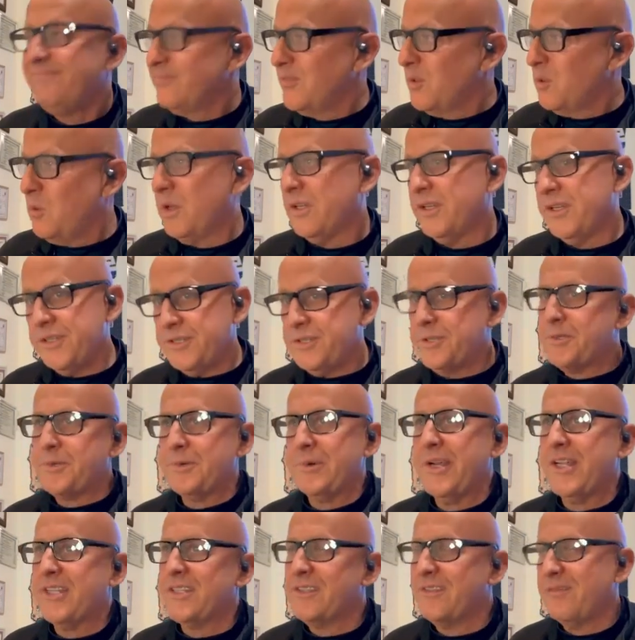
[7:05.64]
Well, interest
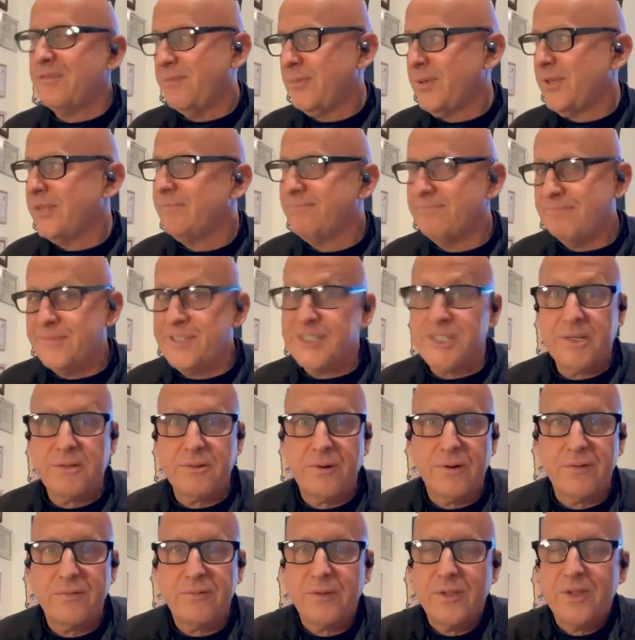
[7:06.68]
rates have been
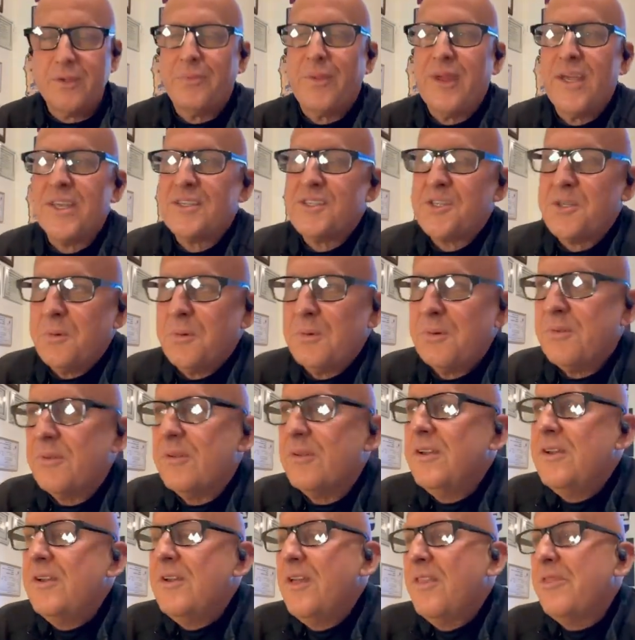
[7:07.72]
0 for the past 2 or
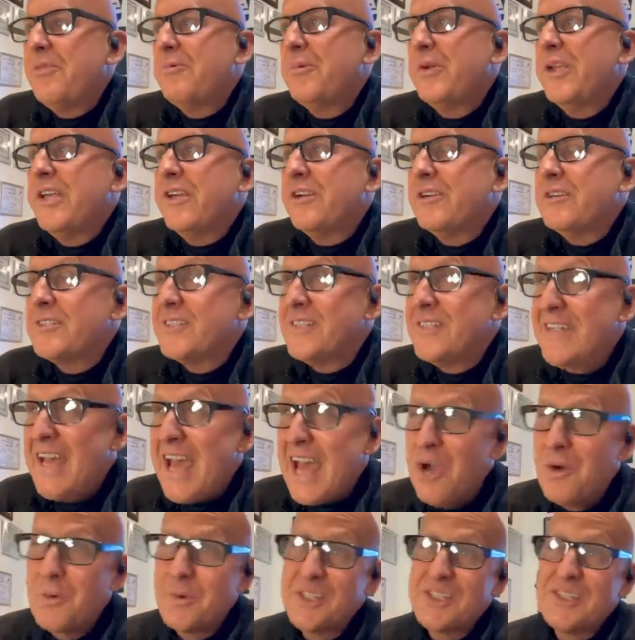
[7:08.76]
3 years.
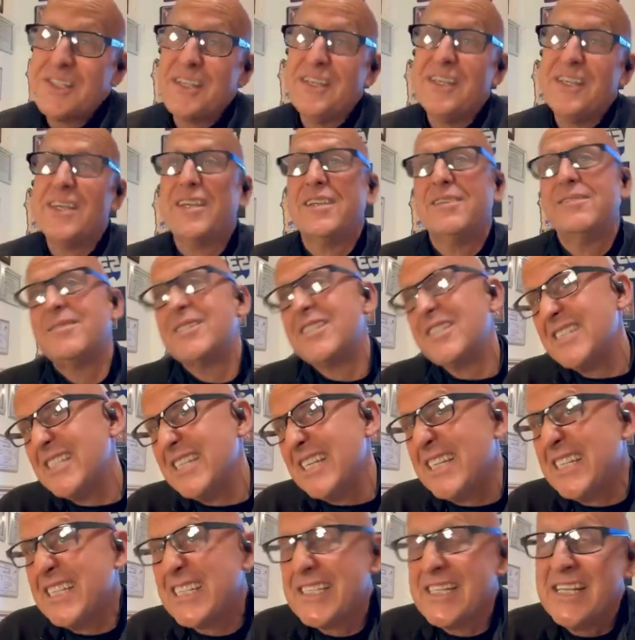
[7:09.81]
Now we're seeing
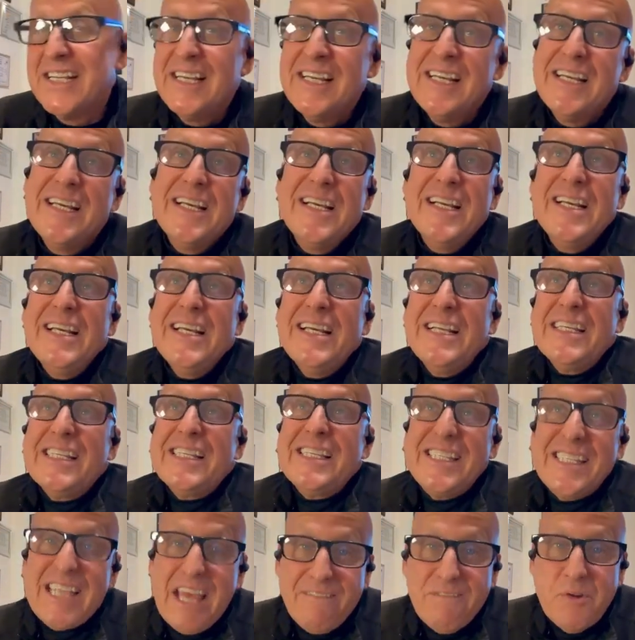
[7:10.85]
6,
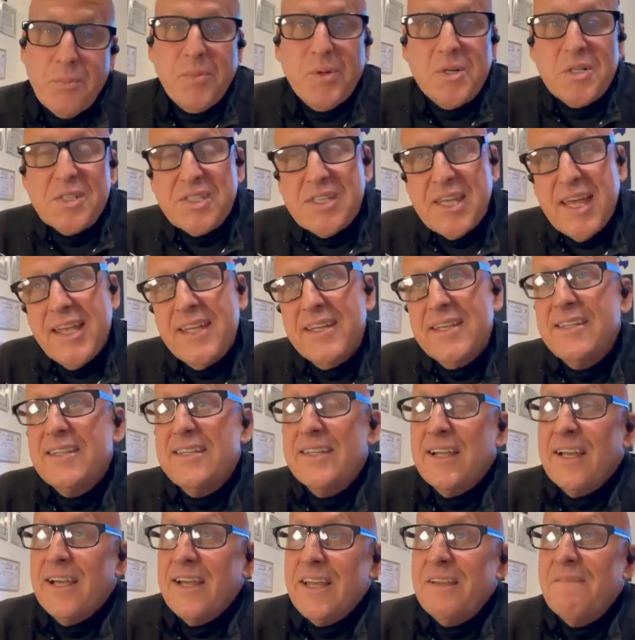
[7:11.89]

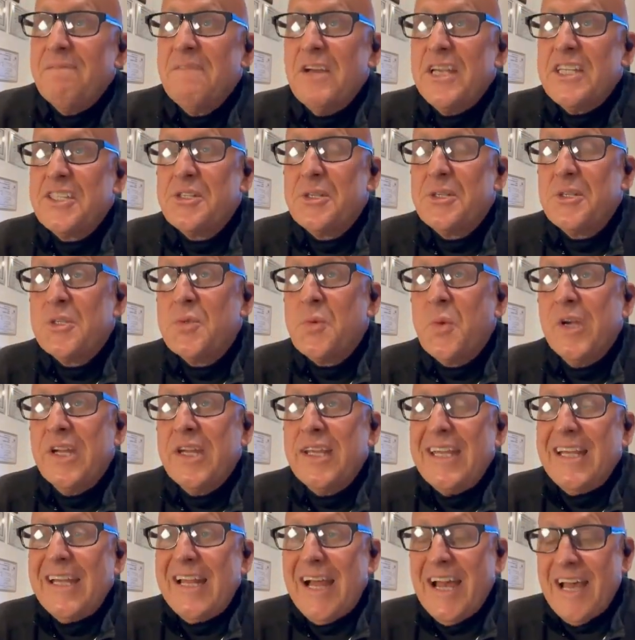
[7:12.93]
7%. Investors want to
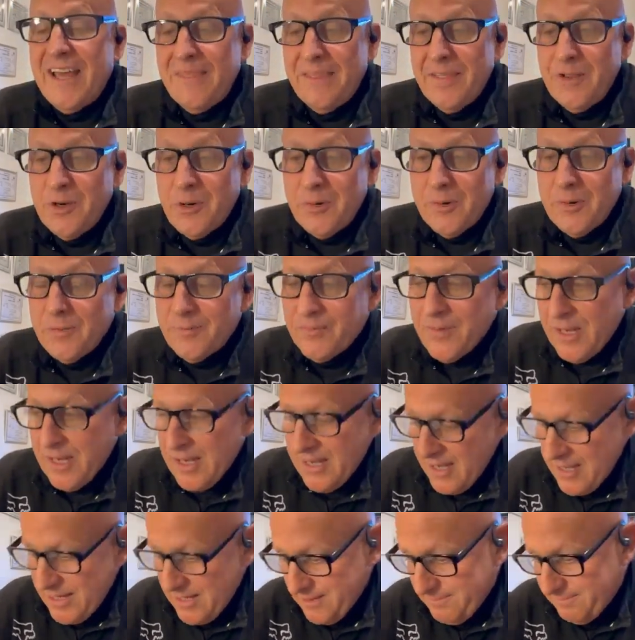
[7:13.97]
get on
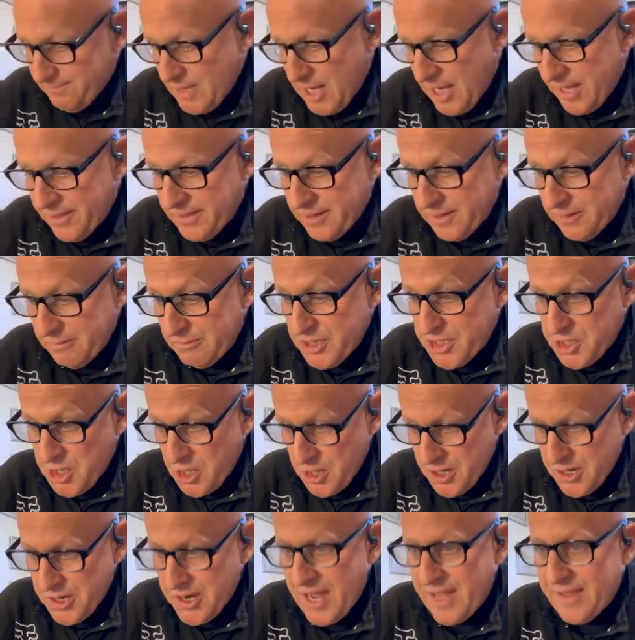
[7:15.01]
their
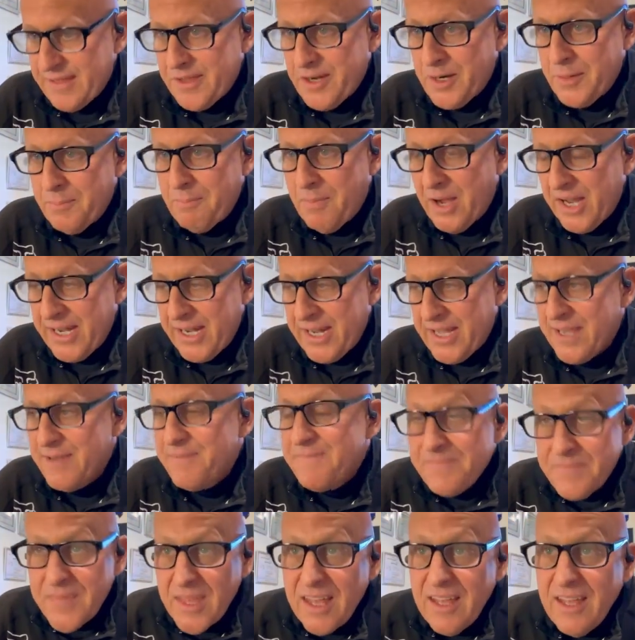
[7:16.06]
return on their money.
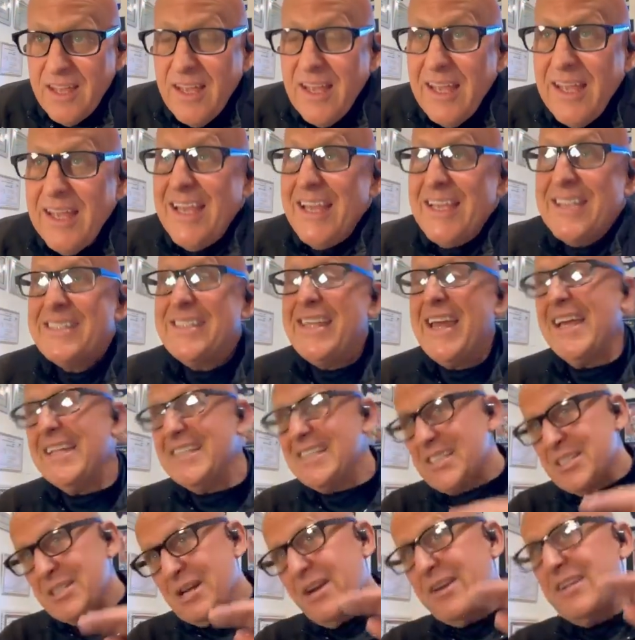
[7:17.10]
Is that
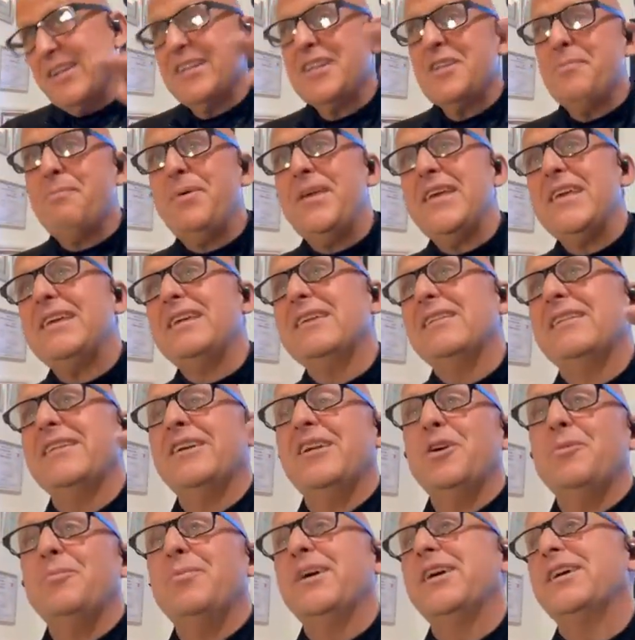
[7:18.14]
starting to peak a
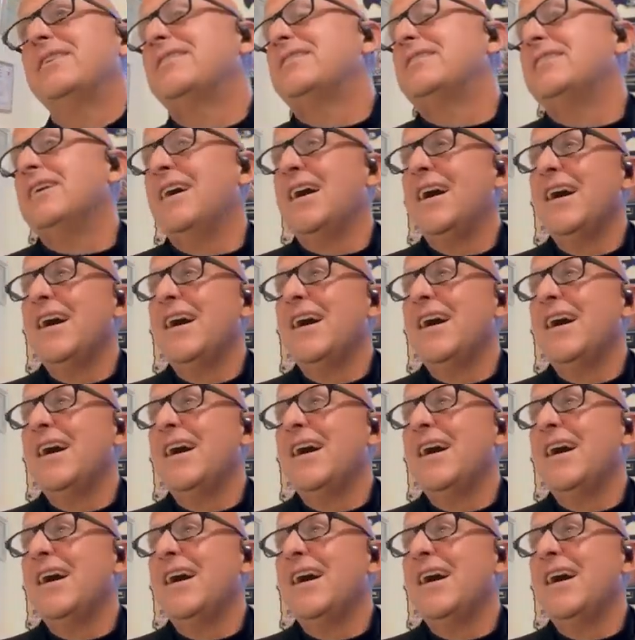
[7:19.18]
little bit?